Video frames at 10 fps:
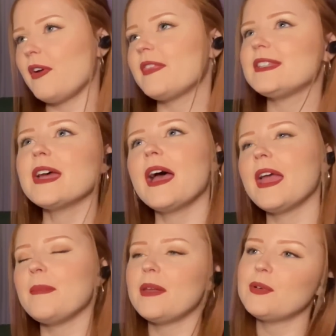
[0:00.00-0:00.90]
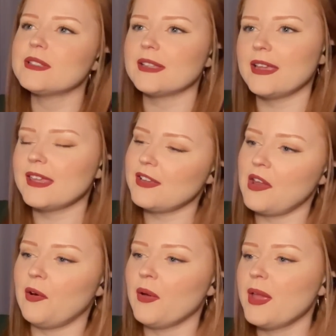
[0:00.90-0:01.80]
at the time it was like, you
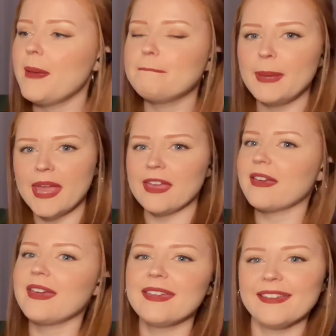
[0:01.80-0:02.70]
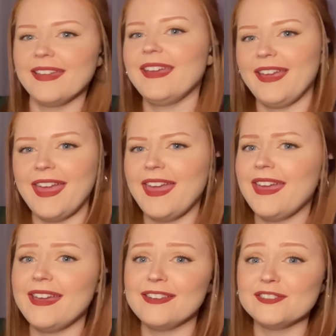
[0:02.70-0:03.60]
know, Pink
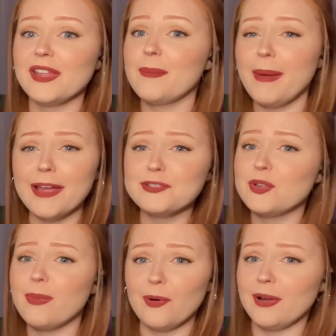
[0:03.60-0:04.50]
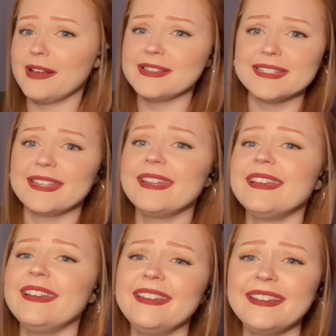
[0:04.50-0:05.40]
and like Backstreet Boys.
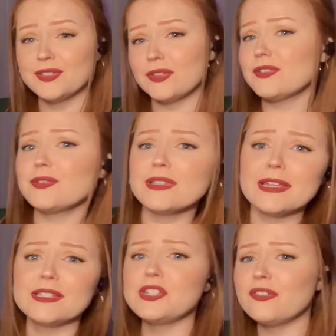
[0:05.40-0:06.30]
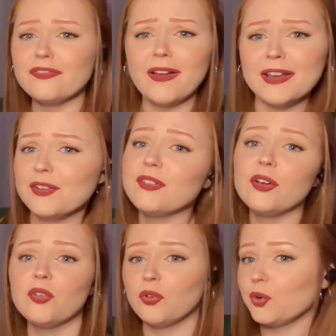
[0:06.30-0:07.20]
So this was like such a fun,
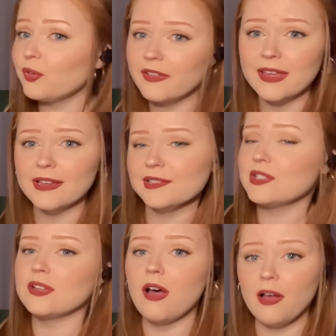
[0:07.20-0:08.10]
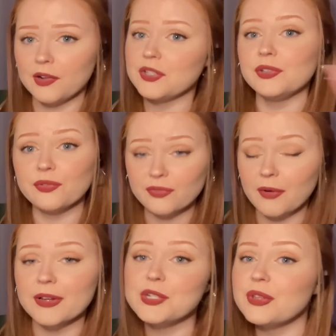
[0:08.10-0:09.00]
groovy song to throw
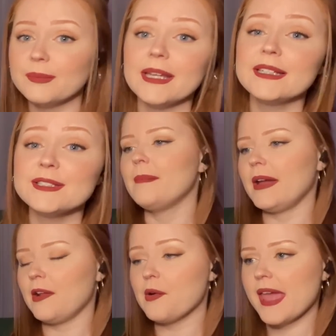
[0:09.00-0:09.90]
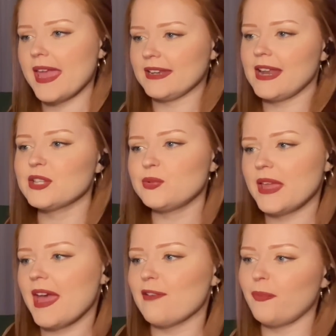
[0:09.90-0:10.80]
into the mix. But okay, next we
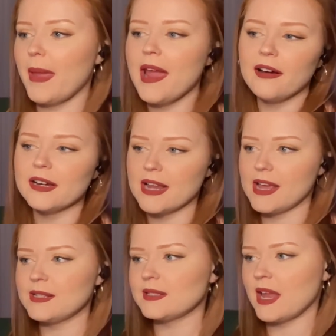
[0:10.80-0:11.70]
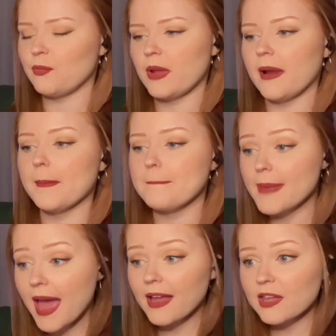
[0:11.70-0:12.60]
have Paradise, and we are
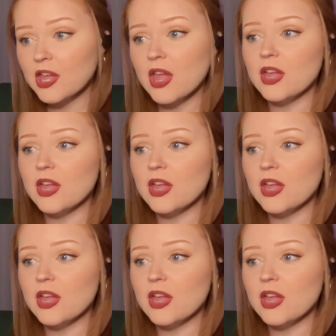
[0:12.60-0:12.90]
back